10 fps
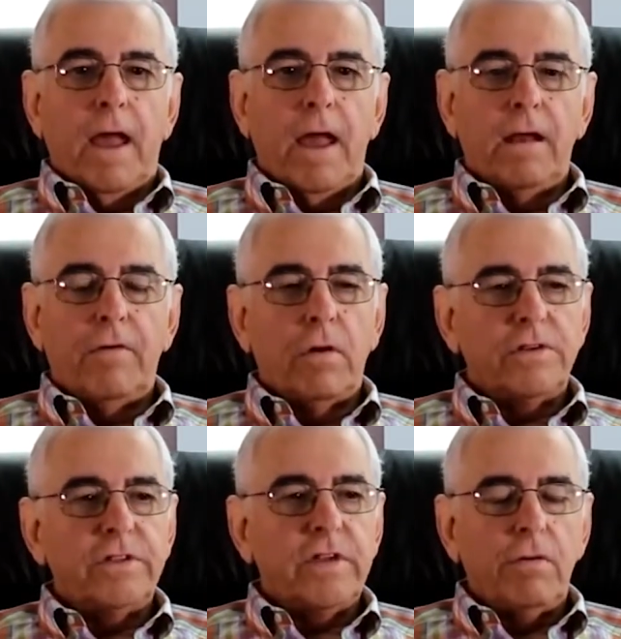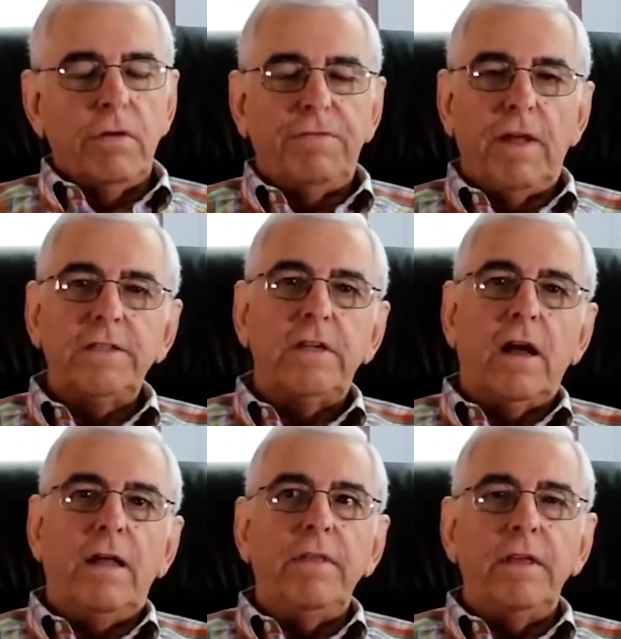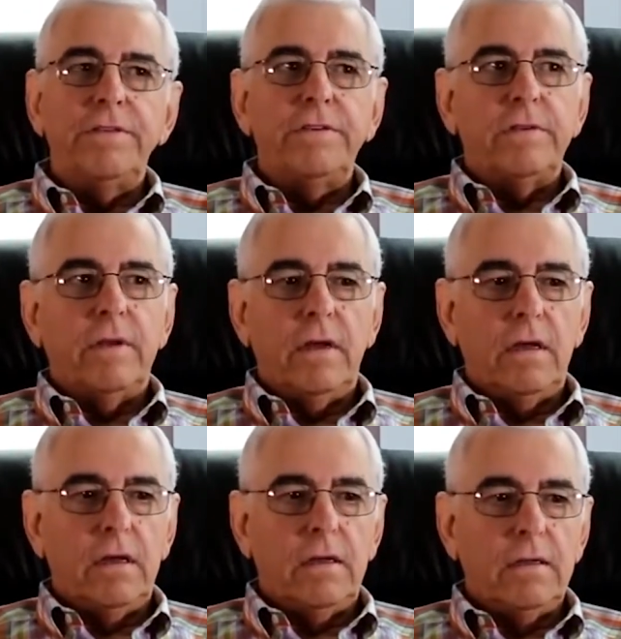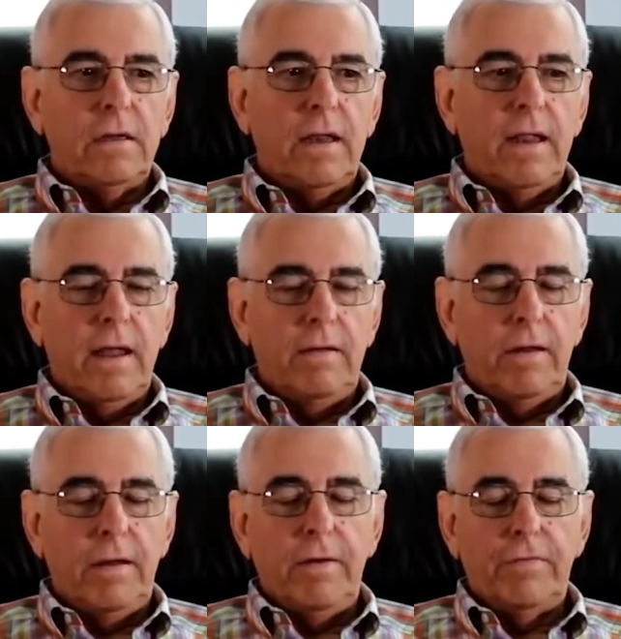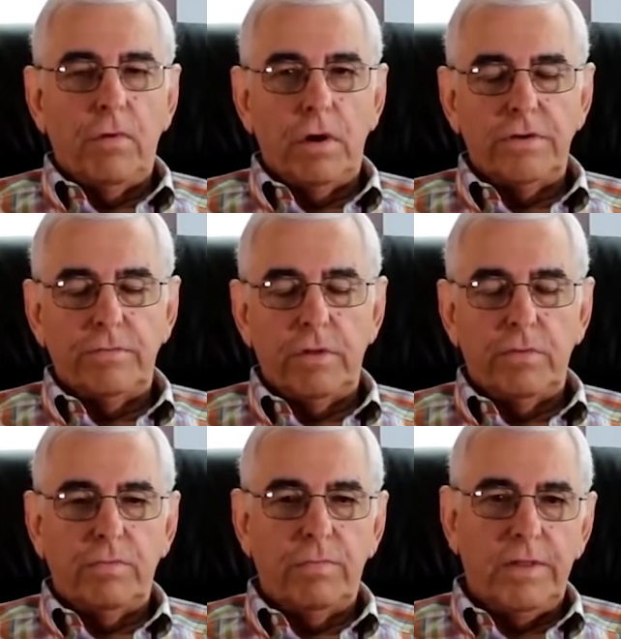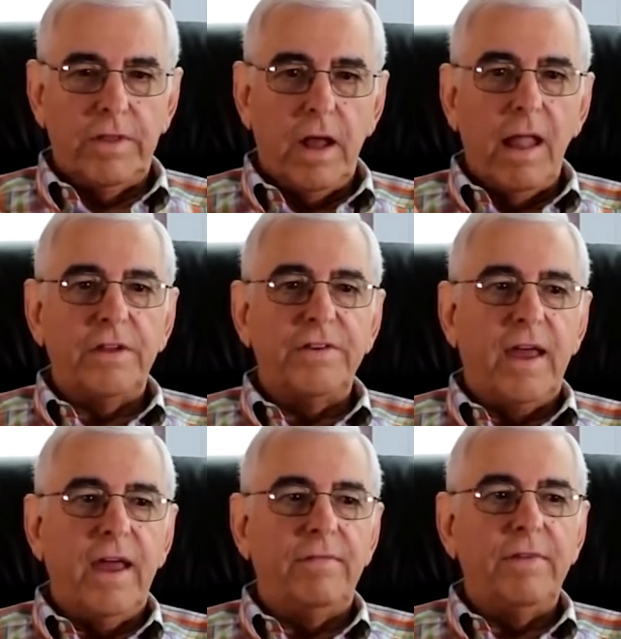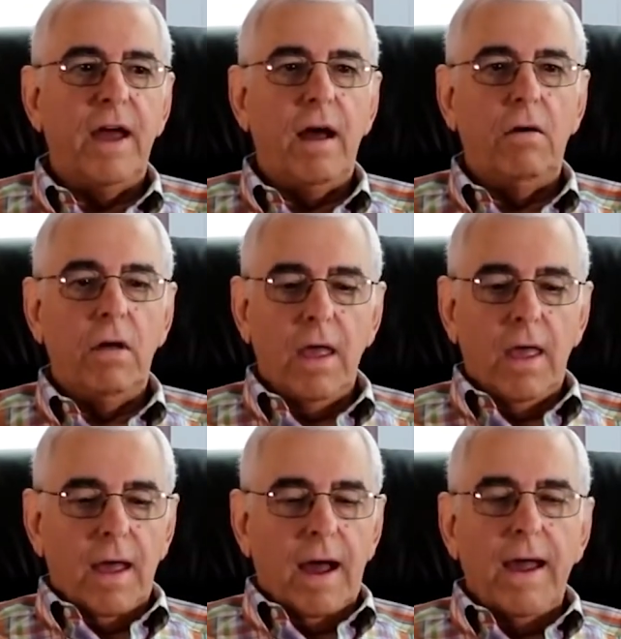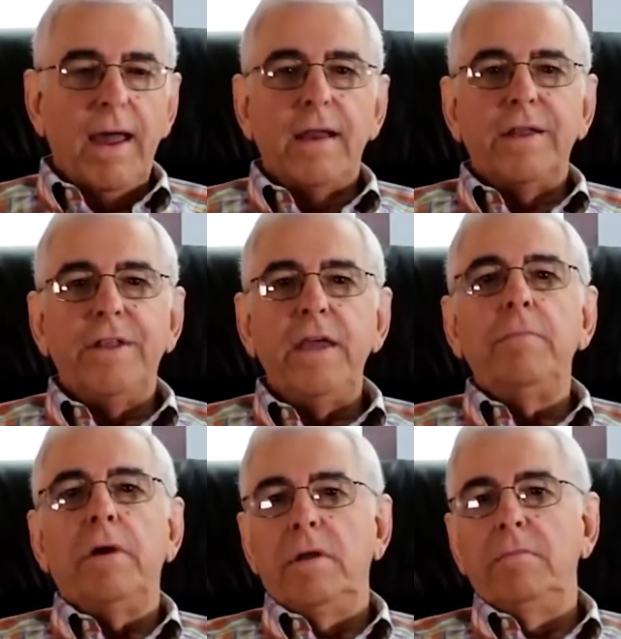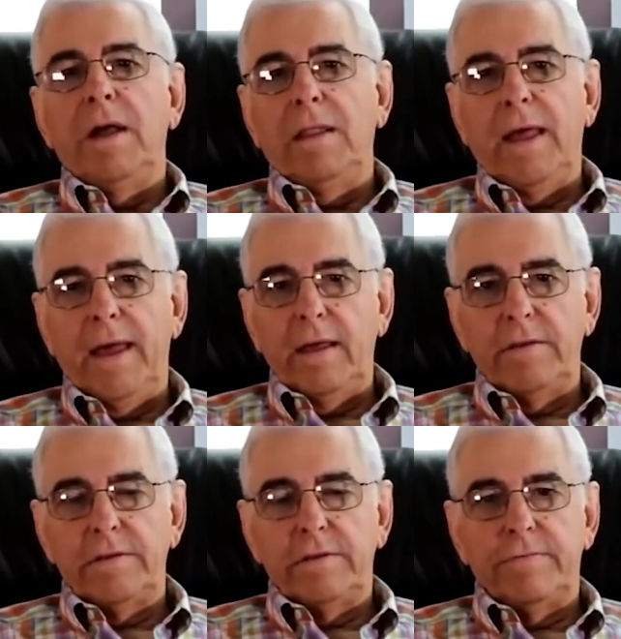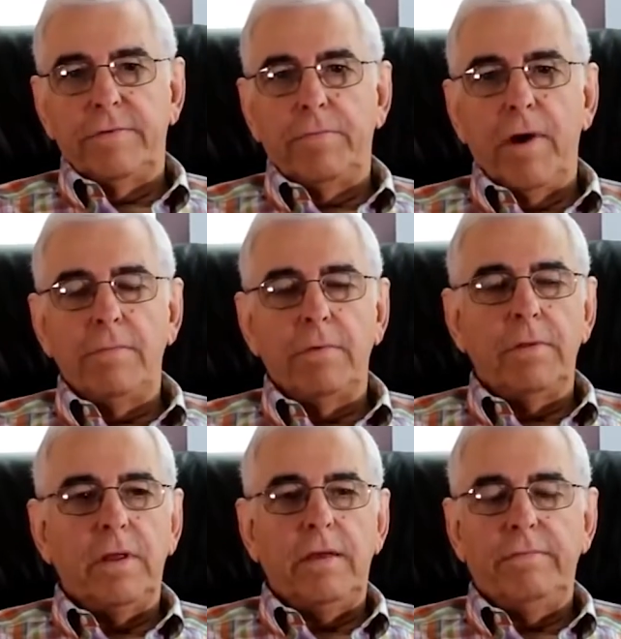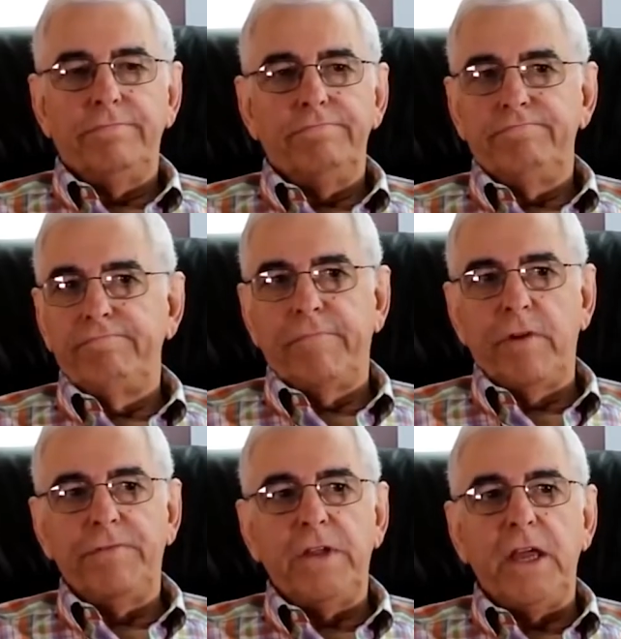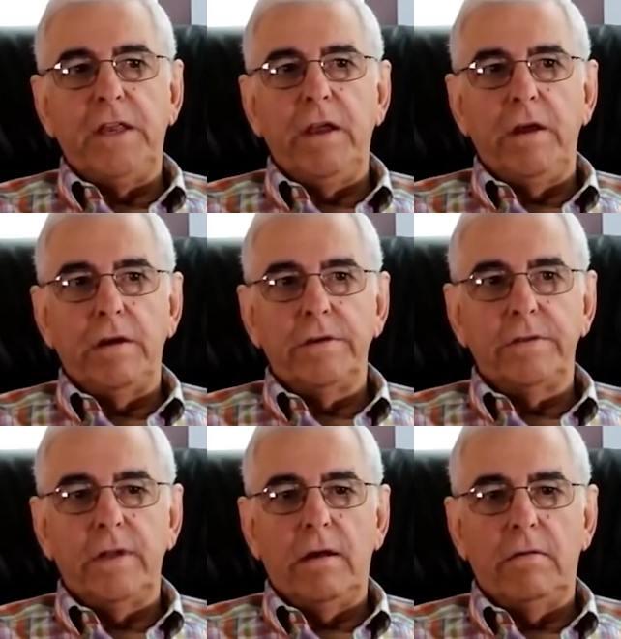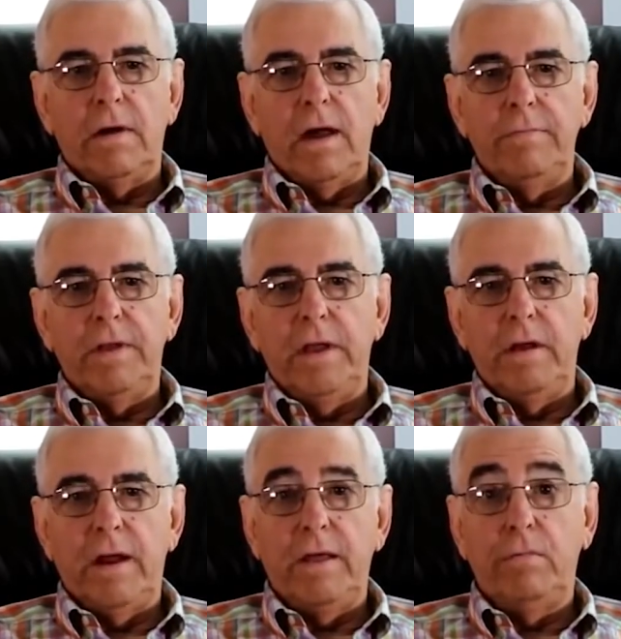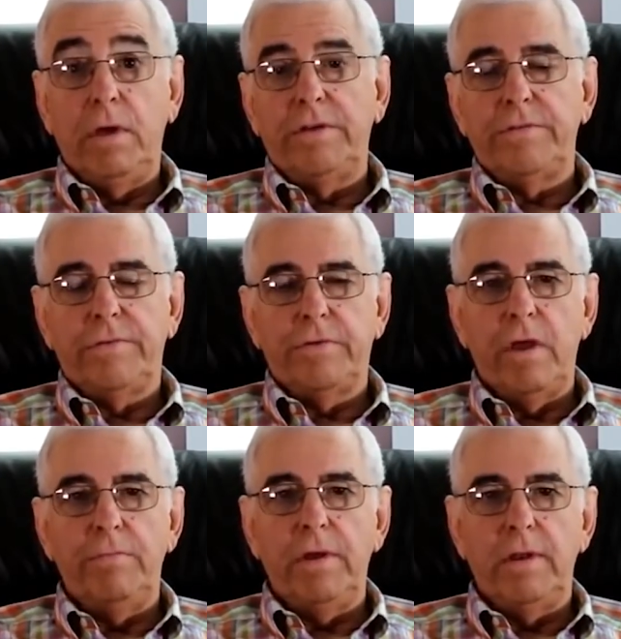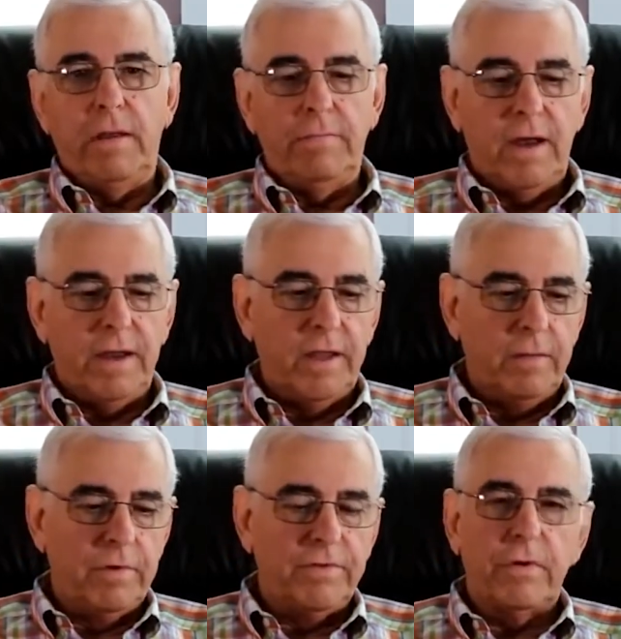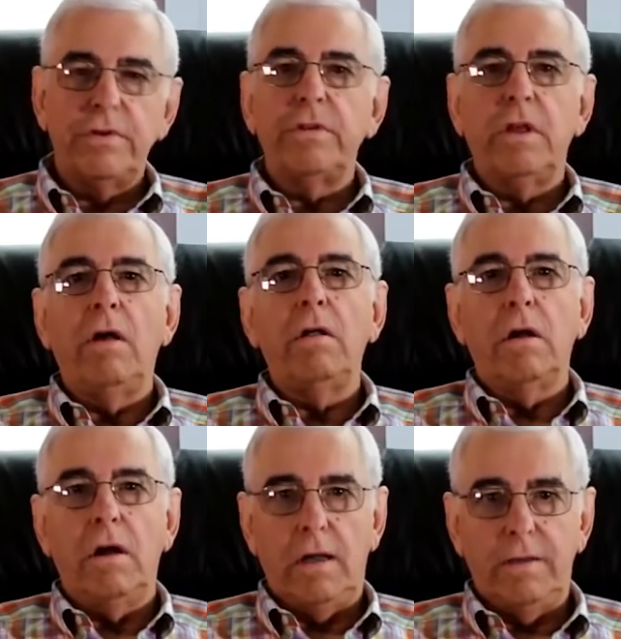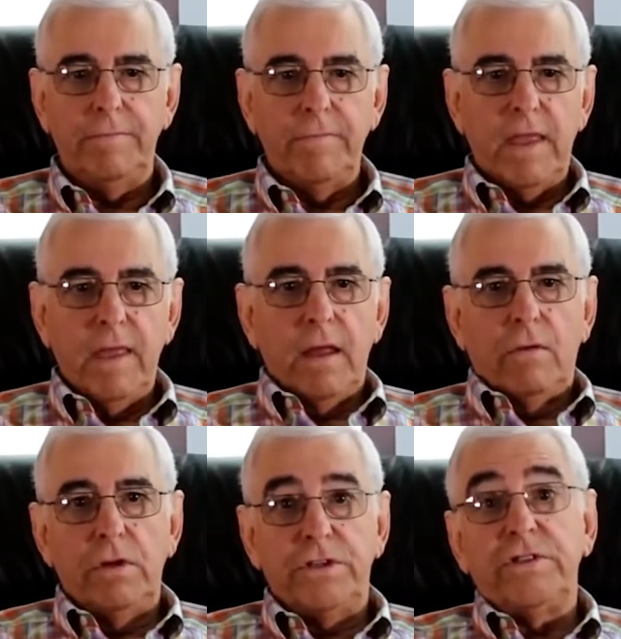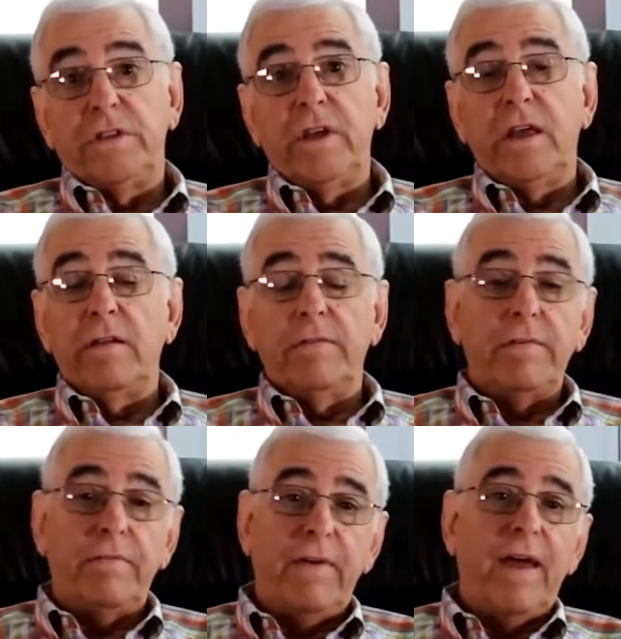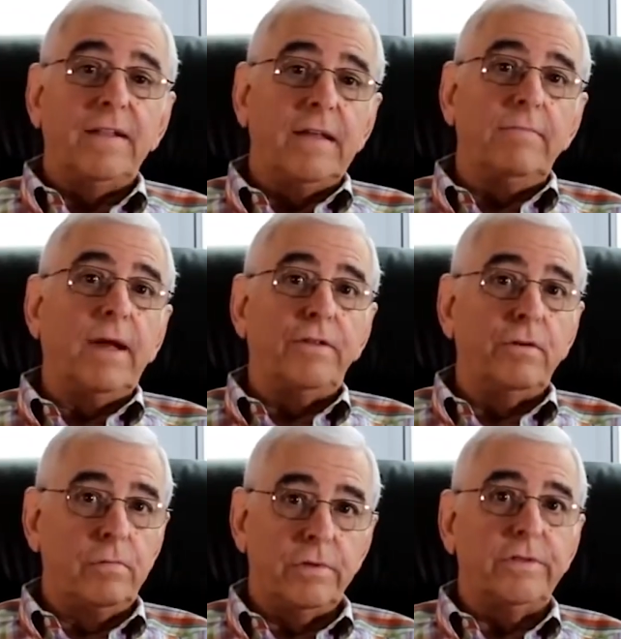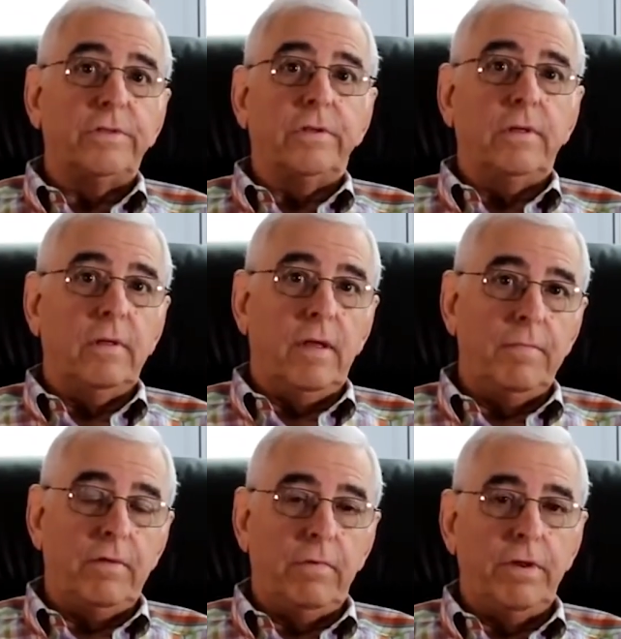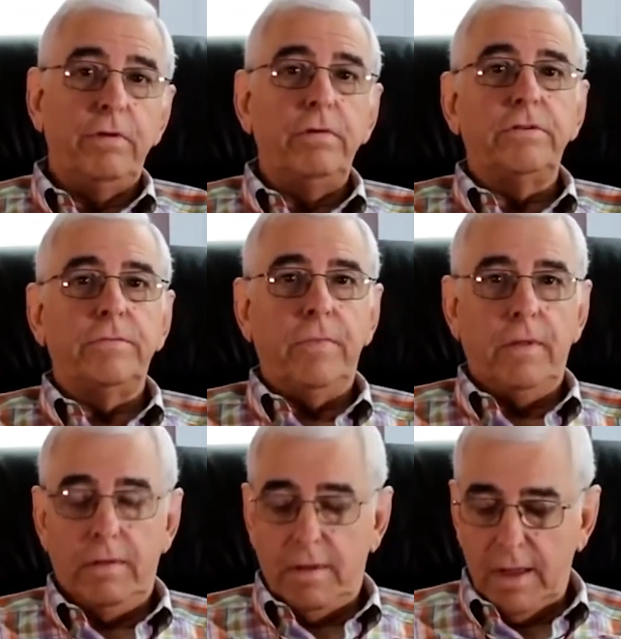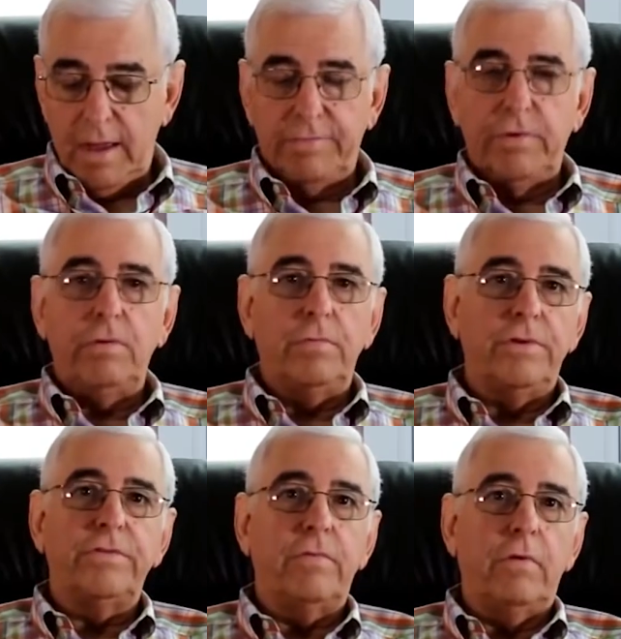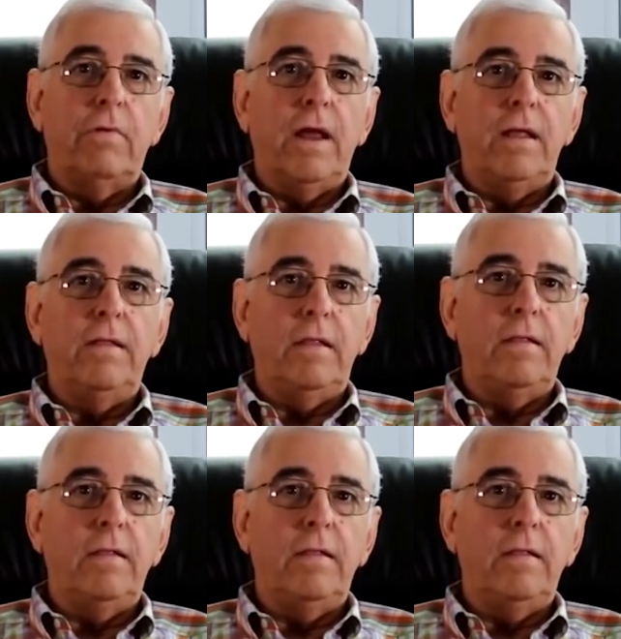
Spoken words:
And of course, as I reflected on this, of course with the knowledge I have now, I had edema in my legs for probably 15 years. Now, I've been here 8 weeks for treatment, and my edema is virtually all gone, which is indicative of the fact that my tumors have been reduced. I have tumors right